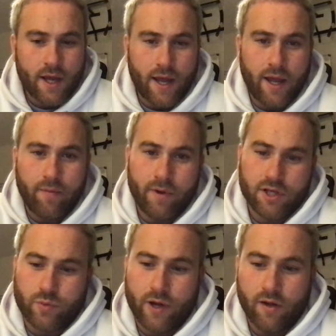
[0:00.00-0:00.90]

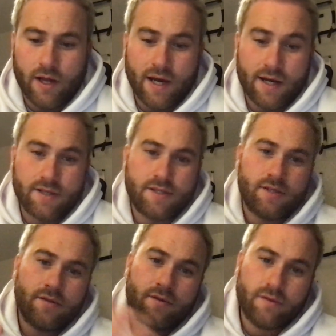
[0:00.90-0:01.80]
as well
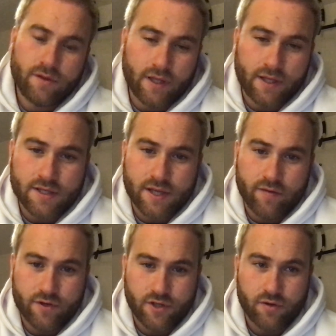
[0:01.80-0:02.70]
as, like I say,
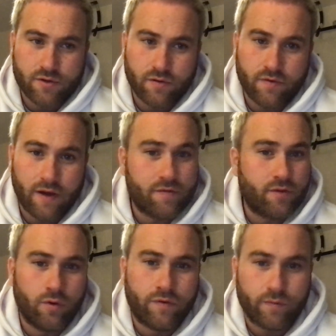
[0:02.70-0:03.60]
results of I've
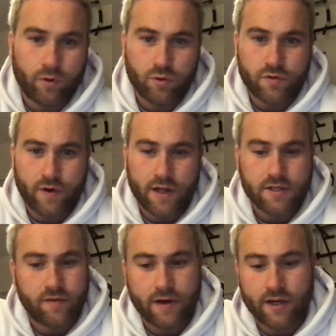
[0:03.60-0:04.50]
known from close
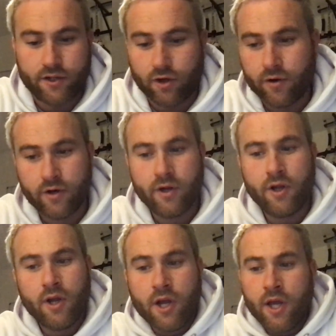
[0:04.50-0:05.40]
friends that have had it done.
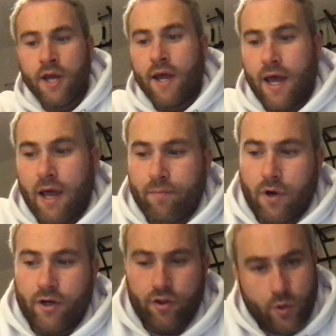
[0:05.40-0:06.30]

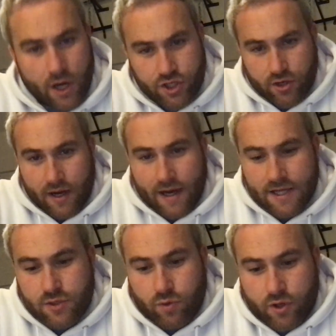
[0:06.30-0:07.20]
Another question I got
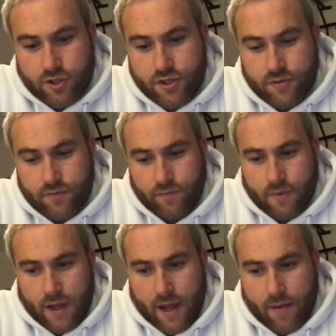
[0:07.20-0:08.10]
asked was,
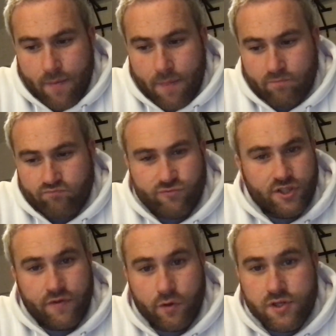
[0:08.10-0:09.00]
did
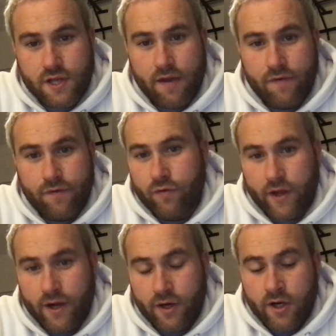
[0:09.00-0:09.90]
you feel safe over
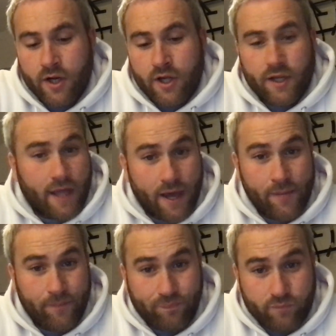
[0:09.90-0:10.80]
there? Yeah.
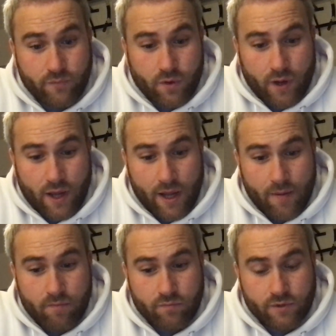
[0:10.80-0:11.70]

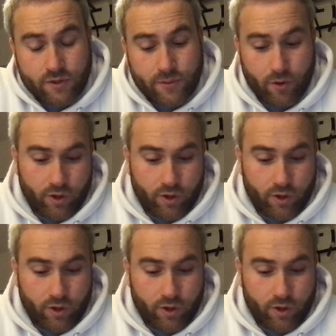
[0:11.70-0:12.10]
To be